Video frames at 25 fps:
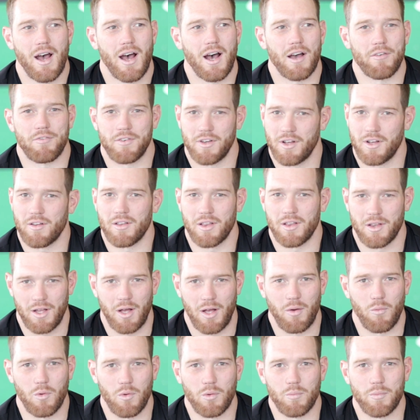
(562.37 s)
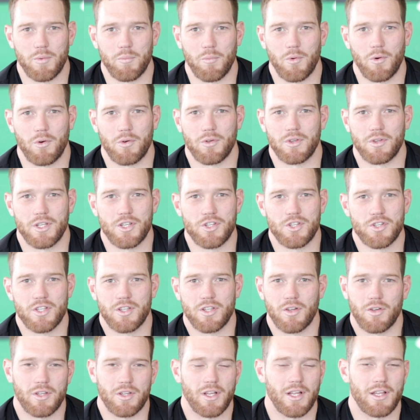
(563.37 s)
I think I will be more conditioned.
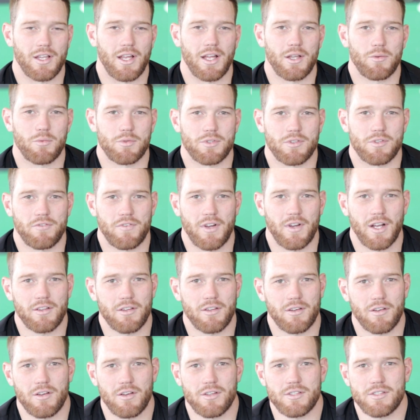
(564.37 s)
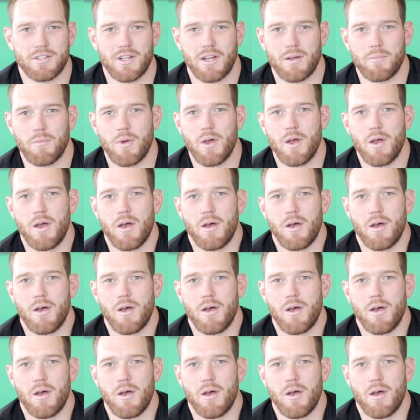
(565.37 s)
Not that was a factor last time.